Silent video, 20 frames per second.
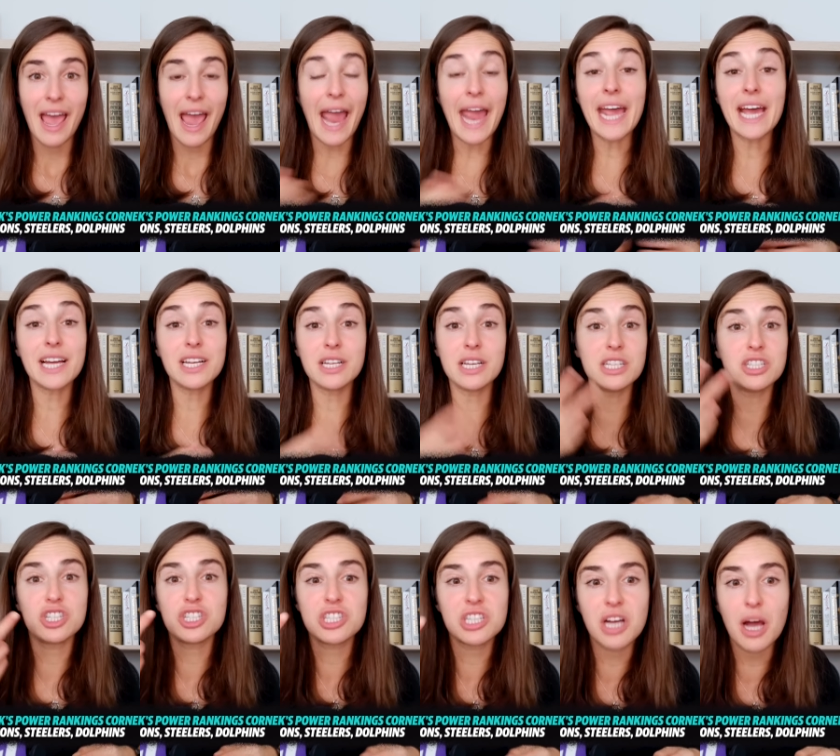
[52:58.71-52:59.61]
And it's
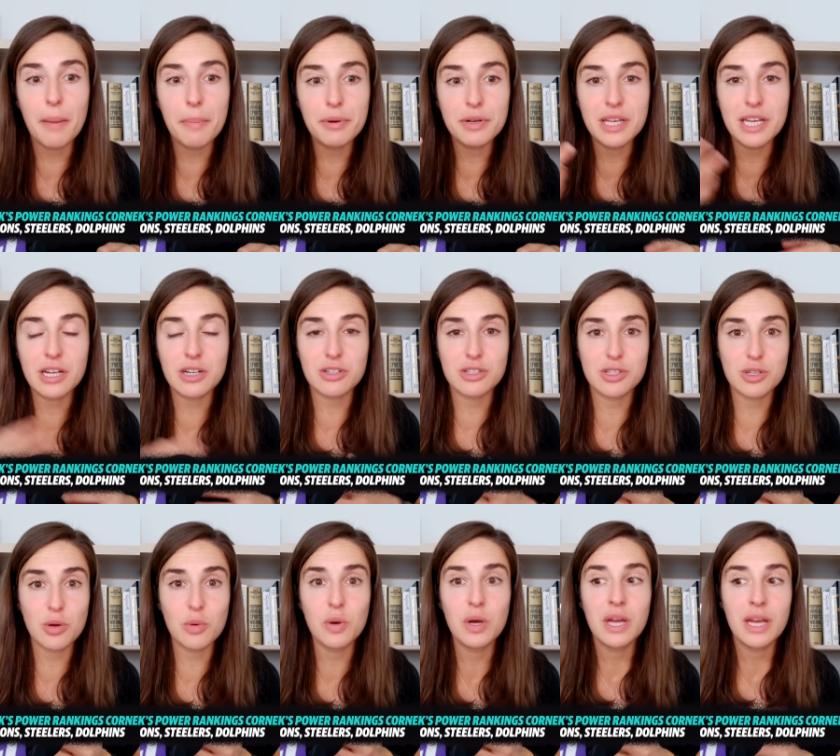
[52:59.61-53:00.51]
just a couple years.
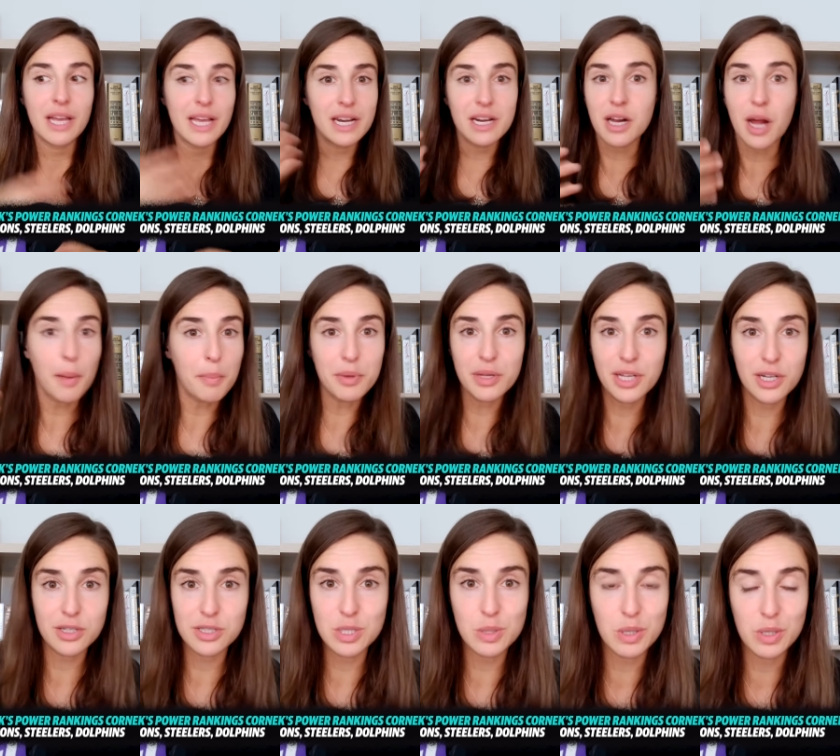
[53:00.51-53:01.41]
So in a couple
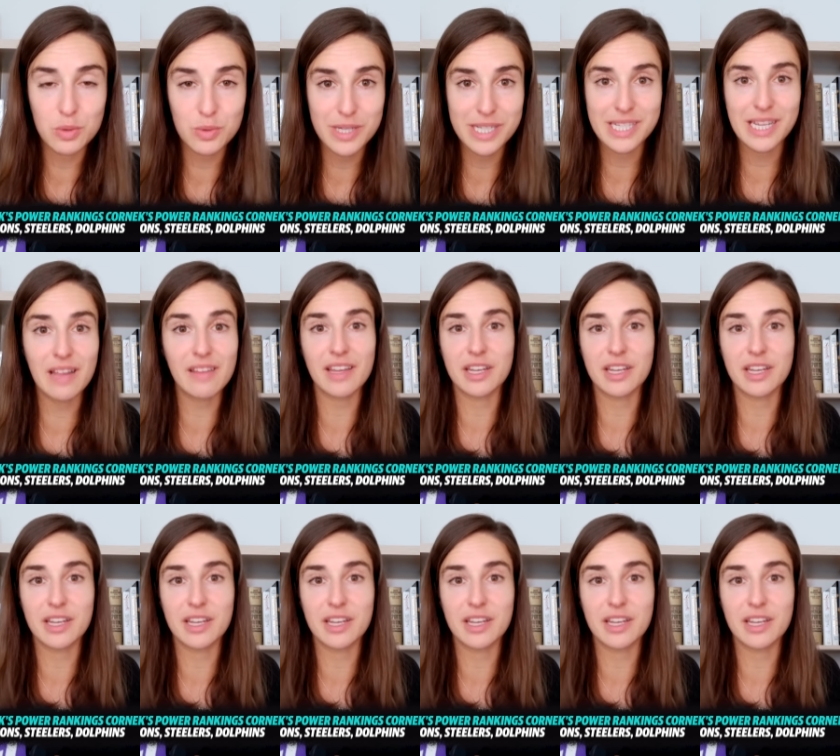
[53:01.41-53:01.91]
years, you can reset.